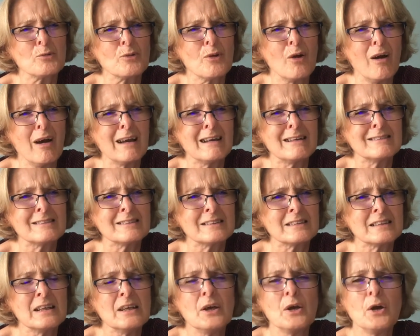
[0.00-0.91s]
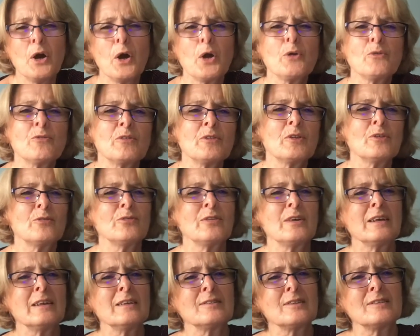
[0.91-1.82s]
rides, and over in the
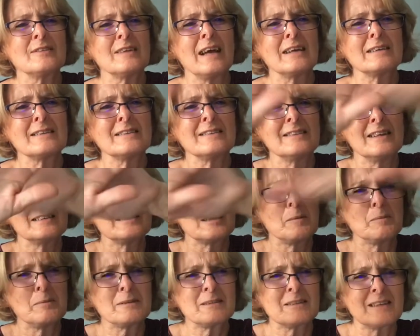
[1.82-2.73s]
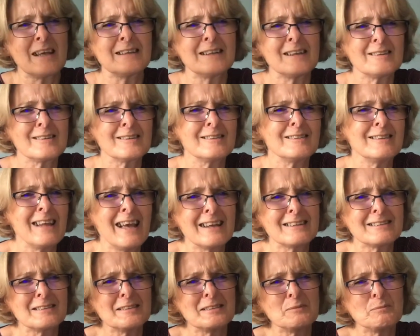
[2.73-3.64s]
fields, a dad had set up a tennis
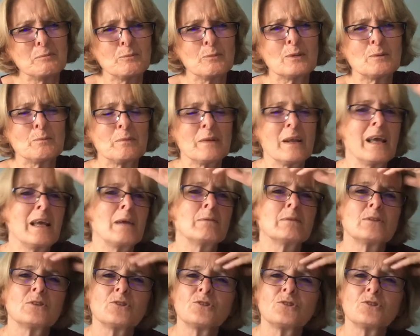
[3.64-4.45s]
net and was playing with the